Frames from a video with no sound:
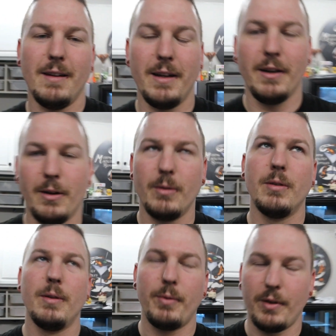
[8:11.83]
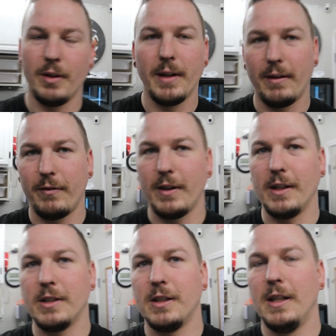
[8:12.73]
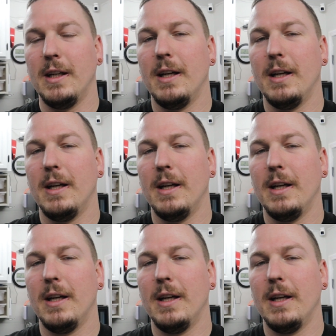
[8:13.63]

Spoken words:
I know, still not finished.